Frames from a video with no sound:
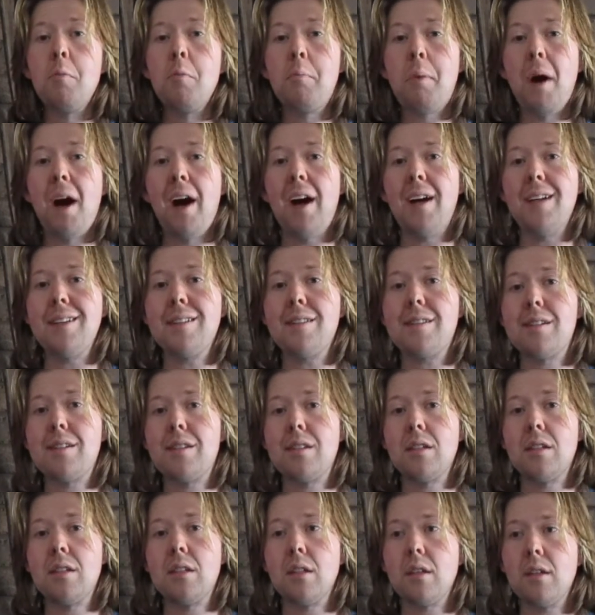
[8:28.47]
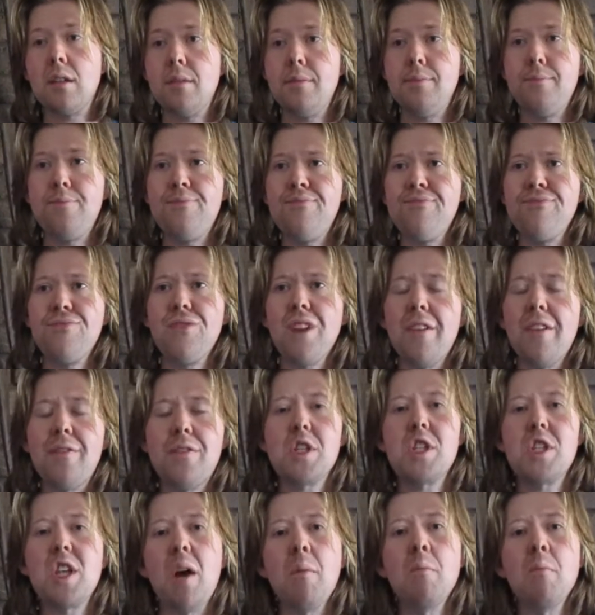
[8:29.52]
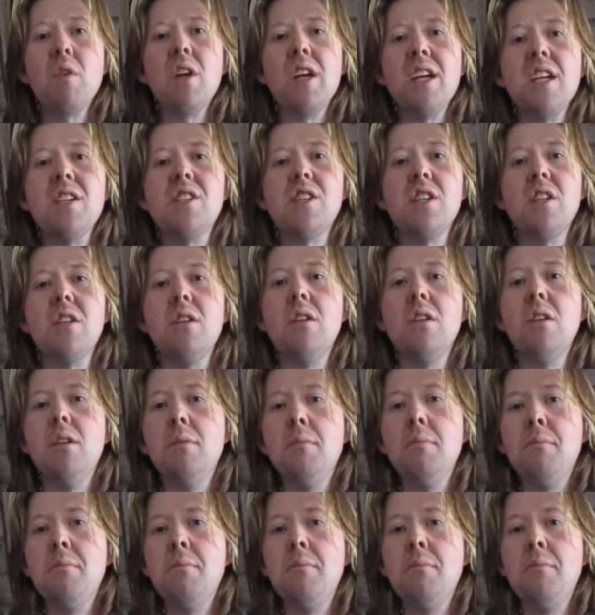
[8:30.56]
But for some reason,